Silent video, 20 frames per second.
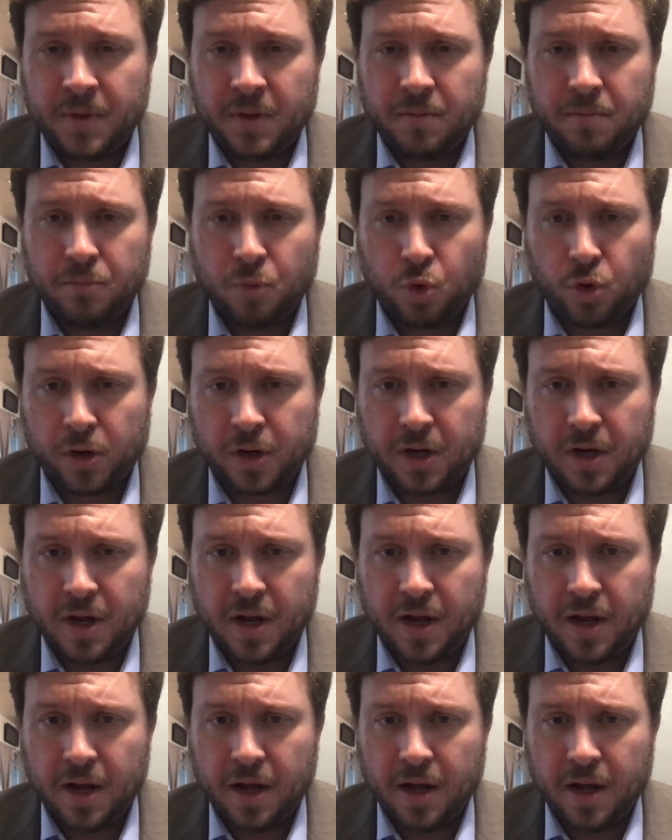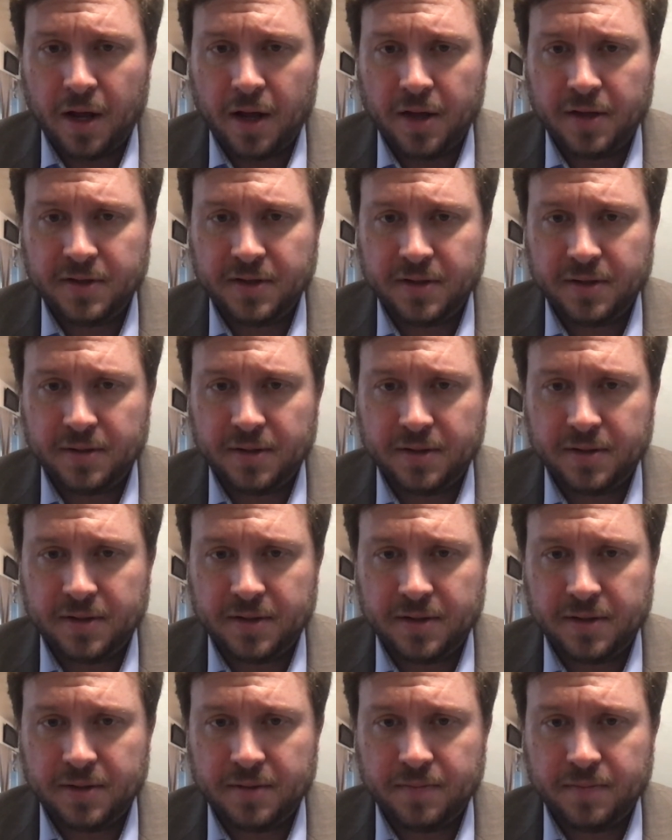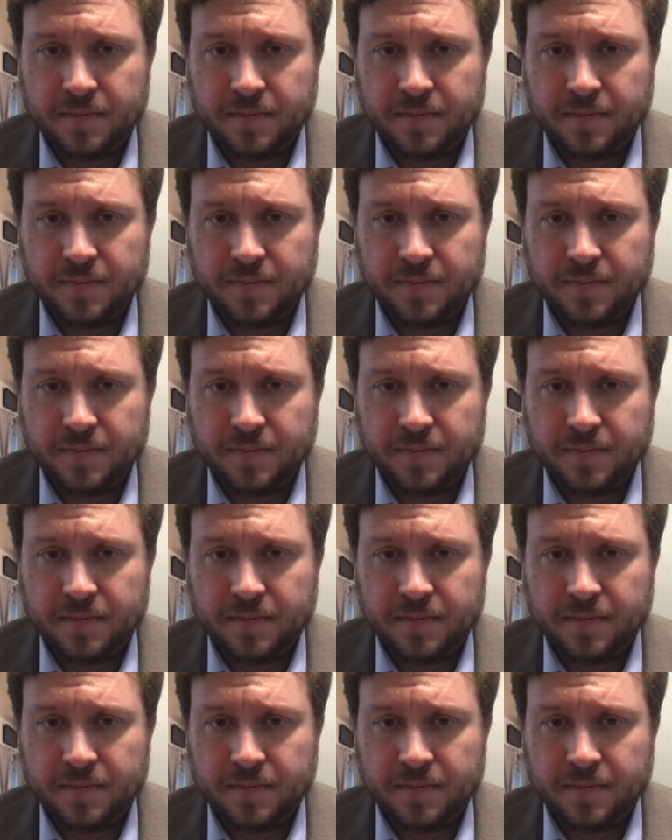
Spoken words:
Morgan is a